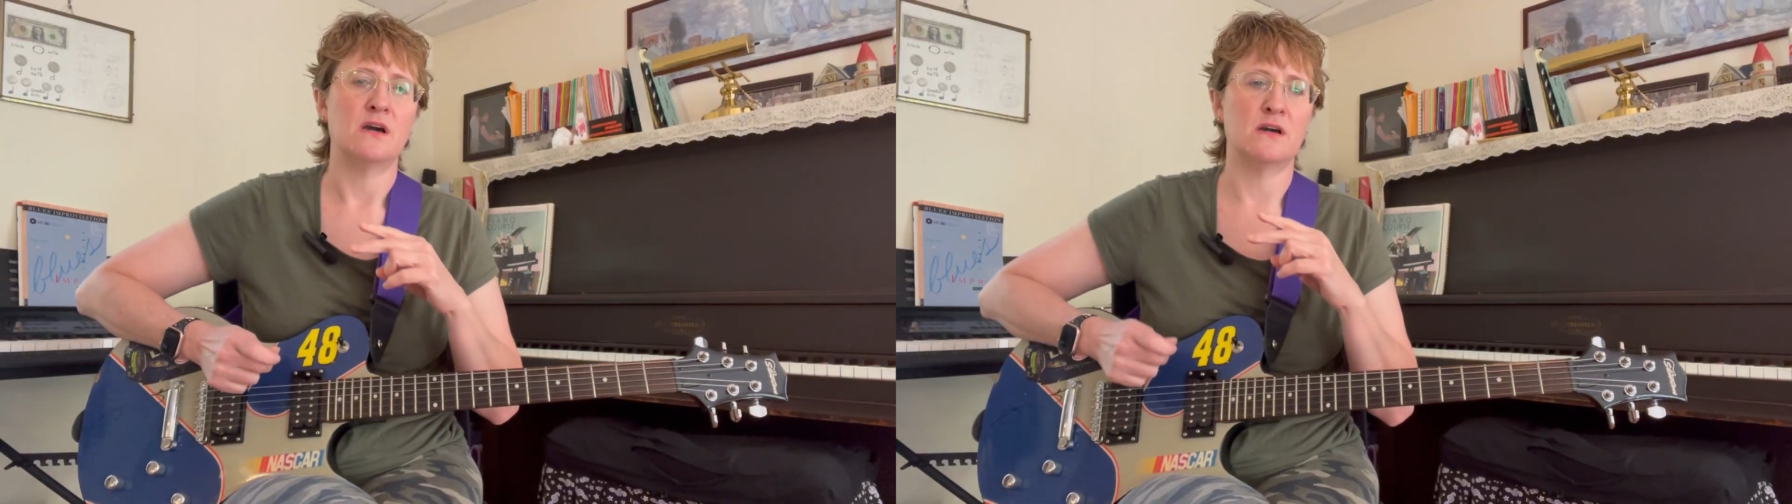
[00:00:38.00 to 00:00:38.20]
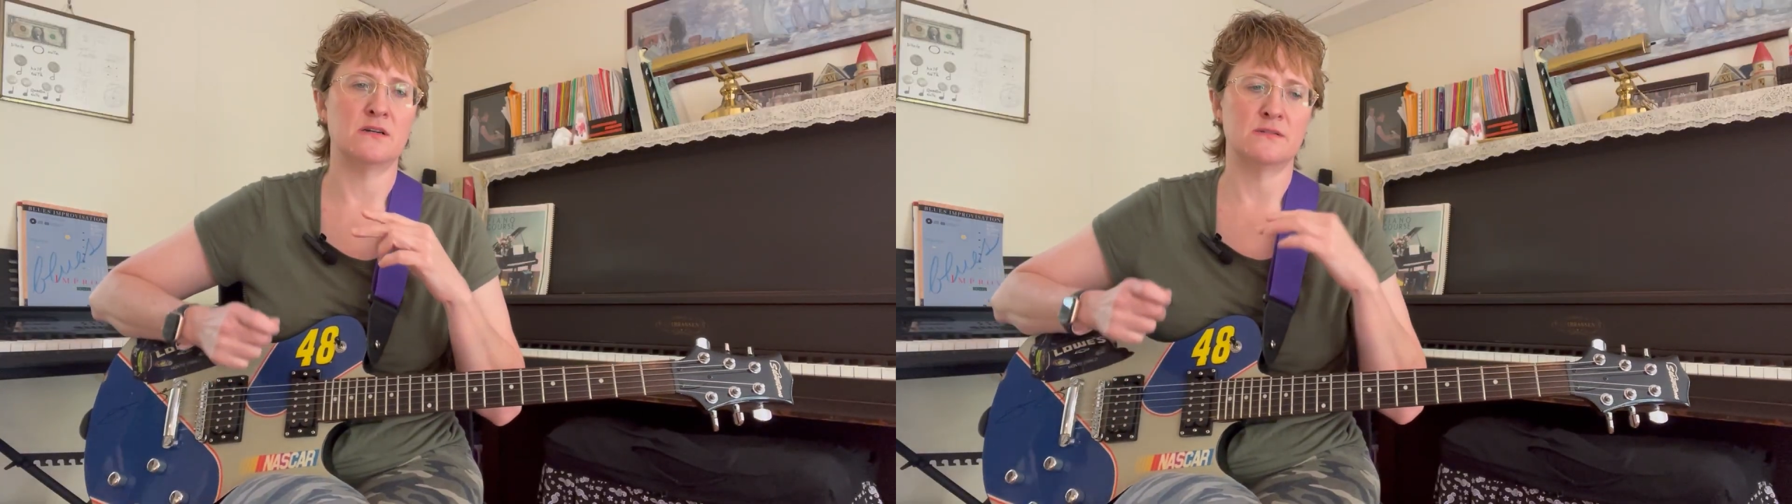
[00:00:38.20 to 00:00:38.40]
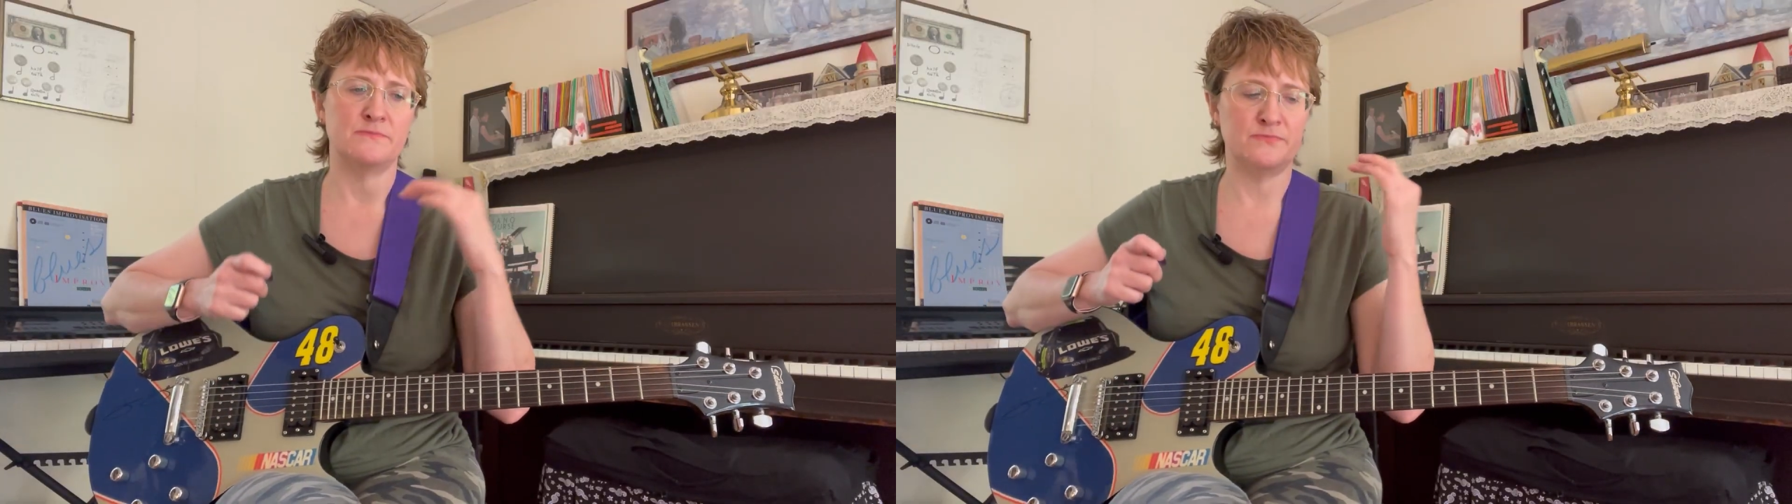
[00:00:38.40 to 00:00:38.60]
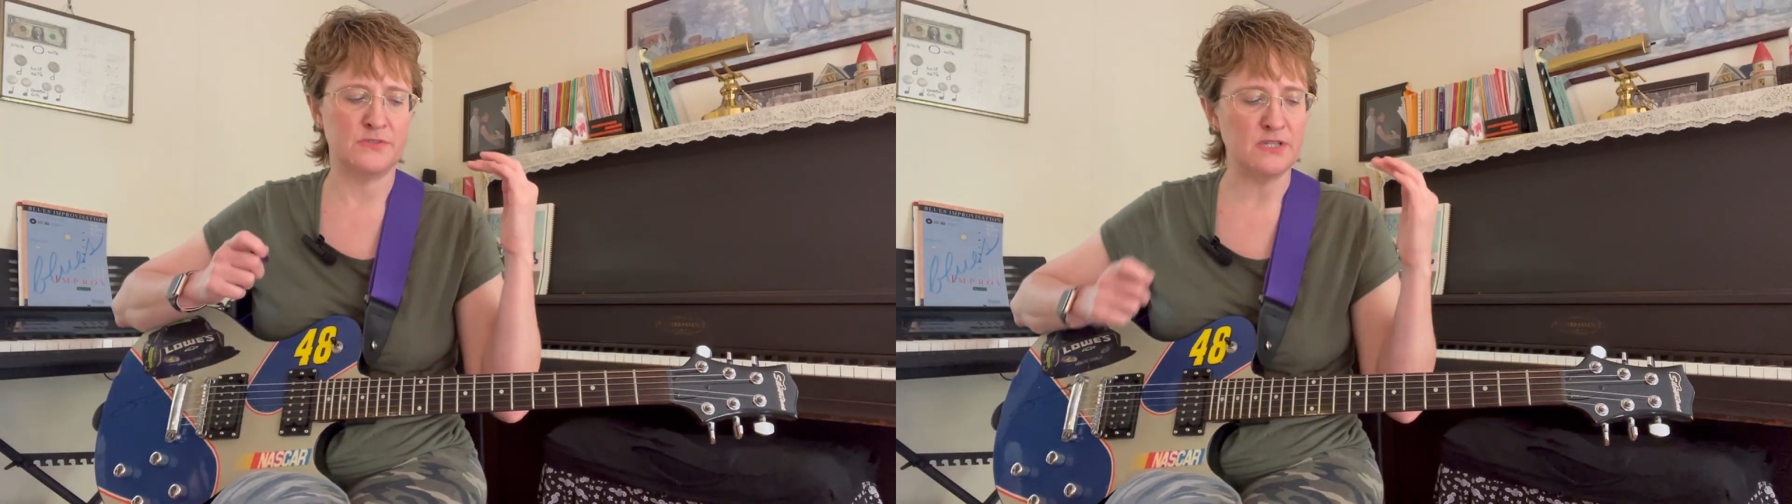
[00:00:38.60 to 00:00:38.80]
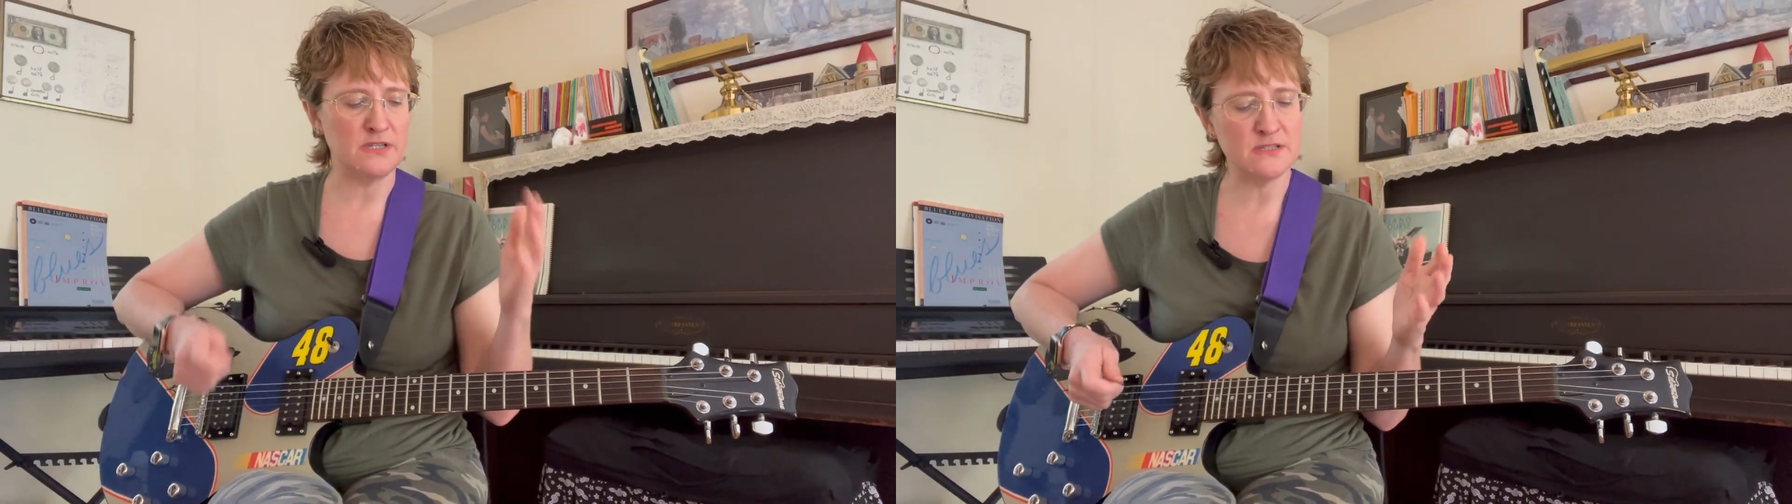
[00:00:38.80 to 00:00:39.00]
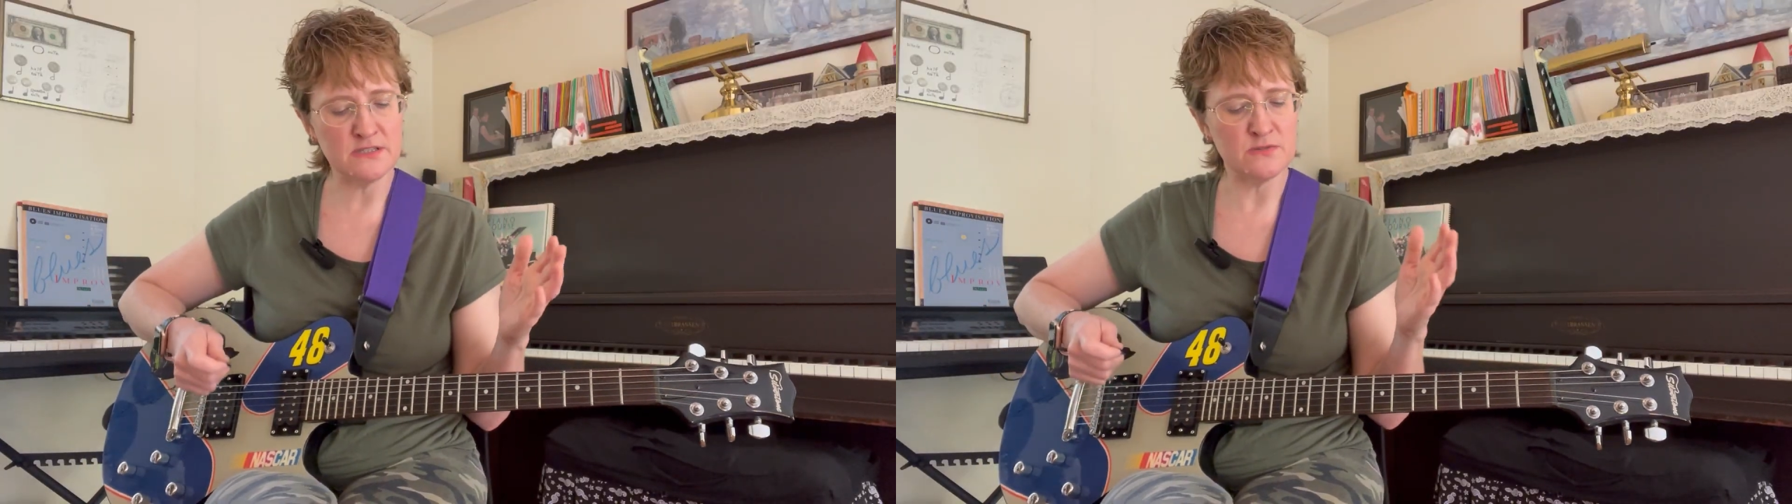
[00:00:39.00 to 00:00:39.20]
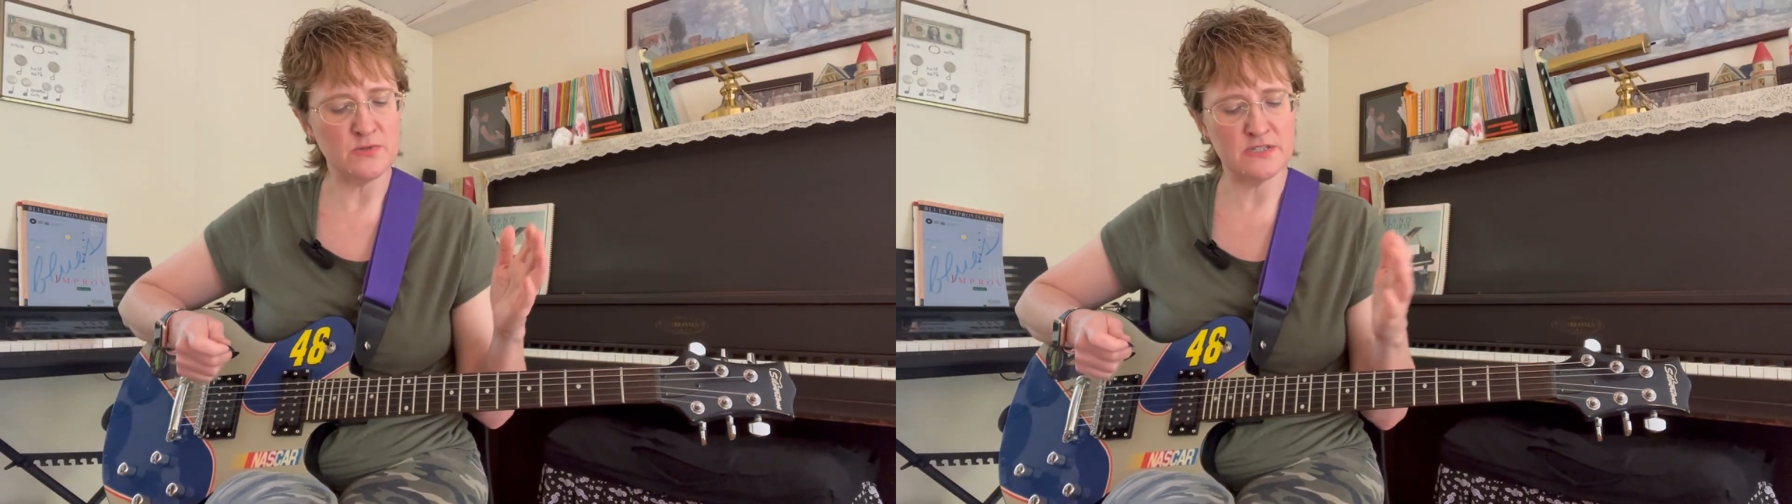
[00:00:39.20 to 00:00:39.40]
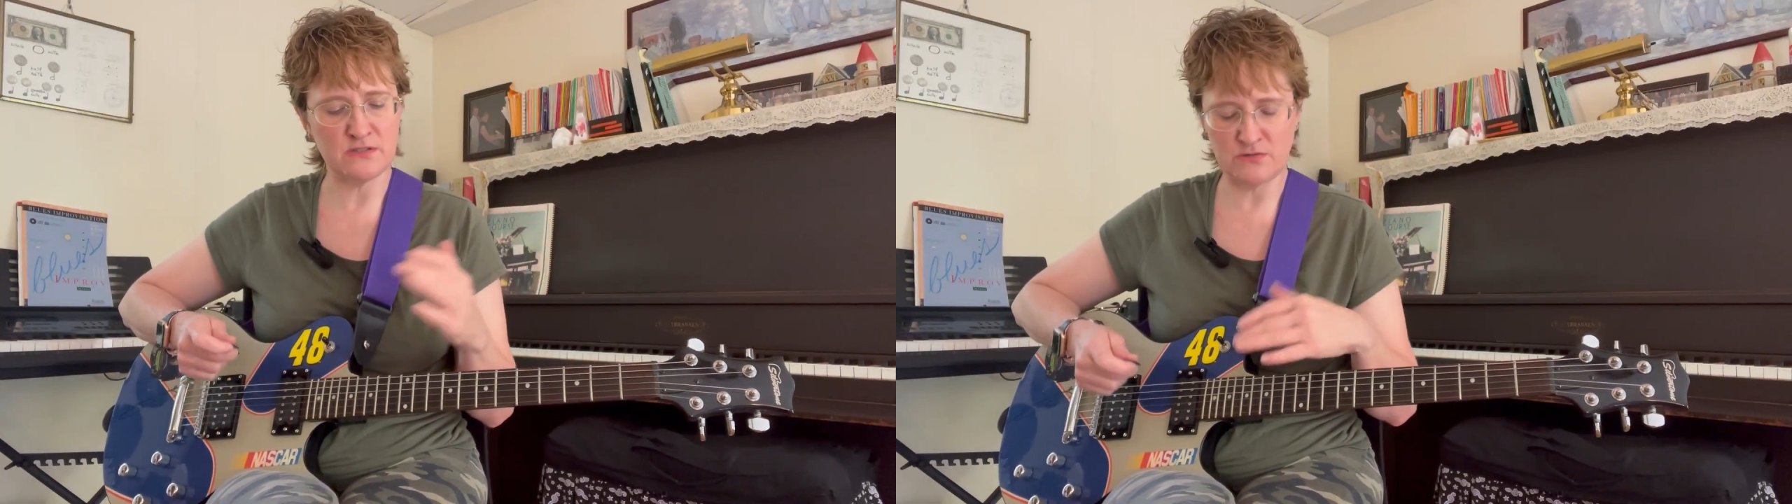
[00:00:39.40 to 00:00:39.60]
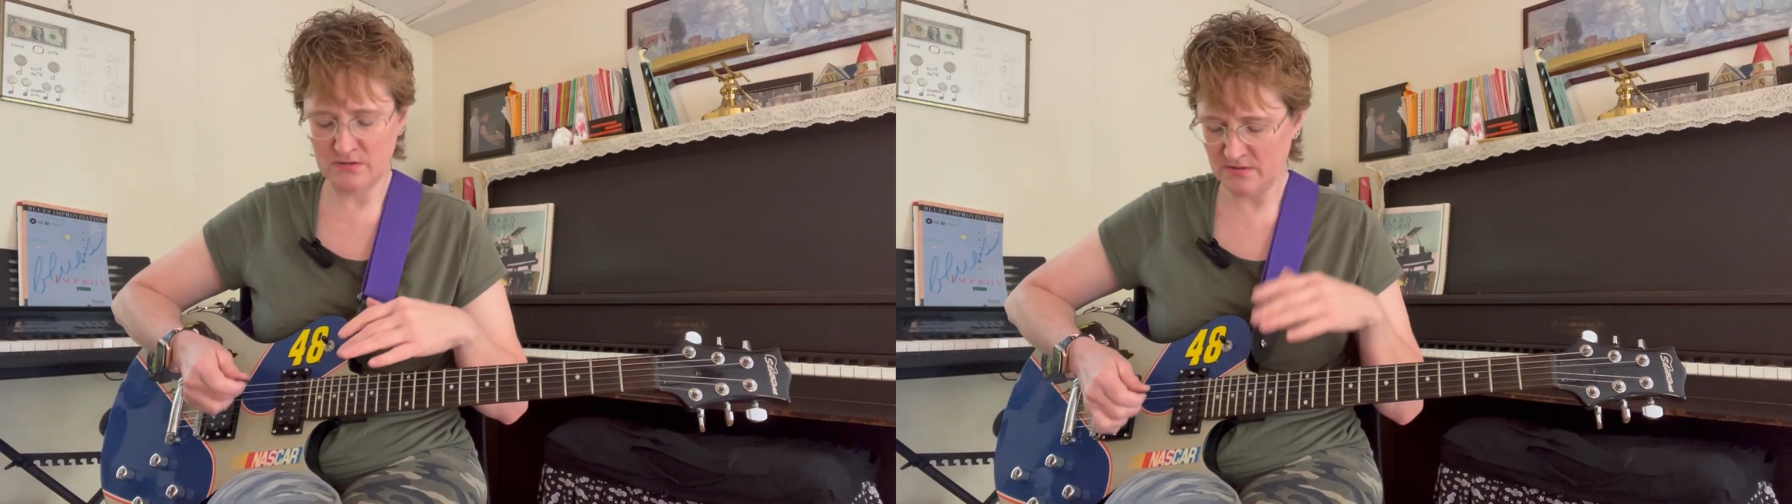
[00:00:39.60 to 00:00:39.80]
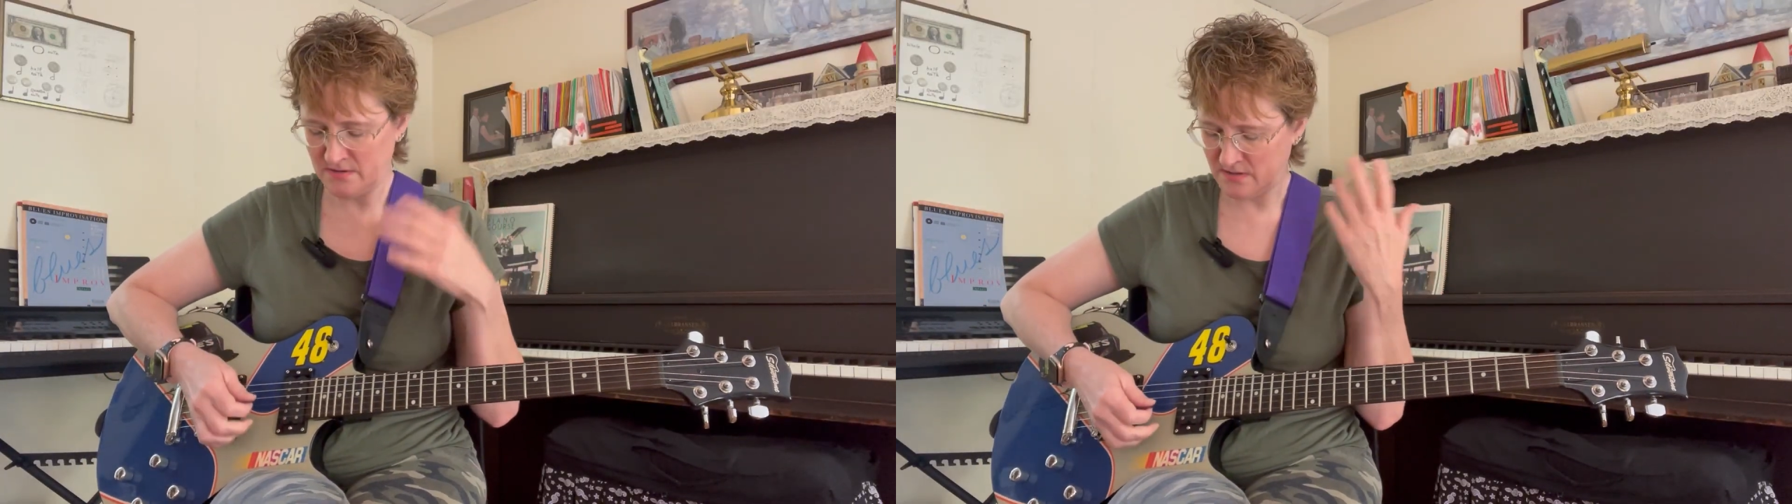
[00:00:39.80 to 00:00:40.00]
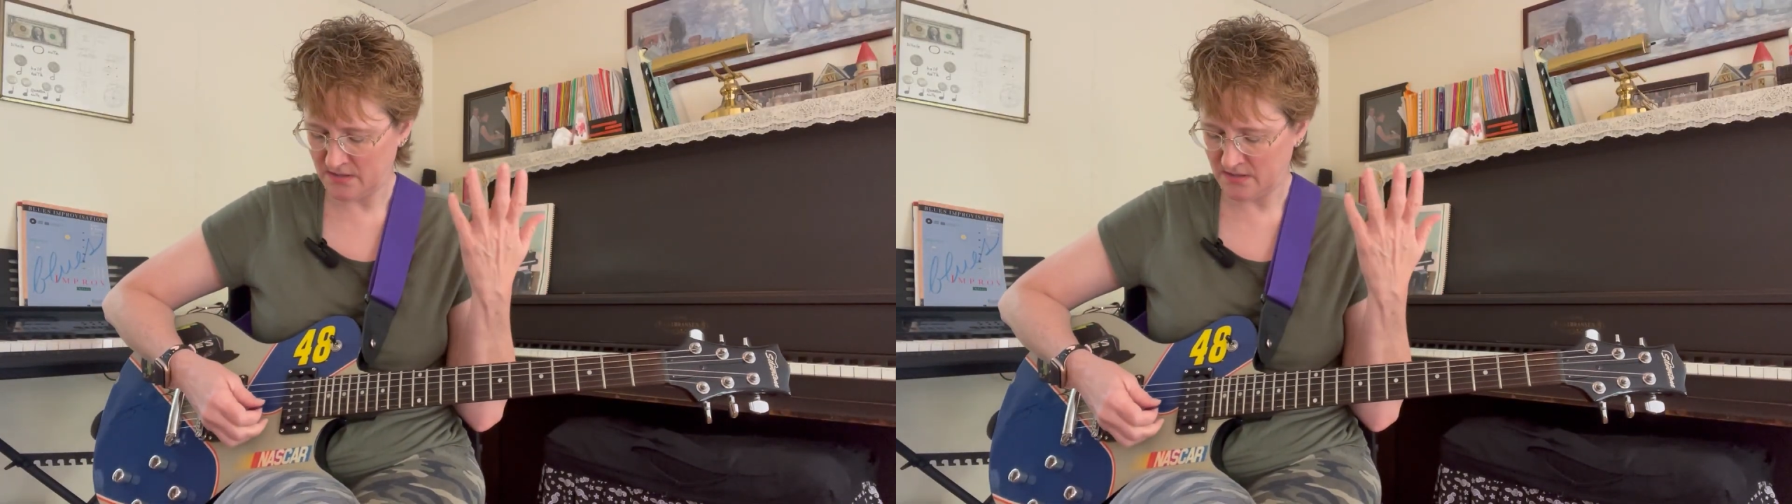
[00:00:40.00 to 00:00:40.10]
The easiest way to do this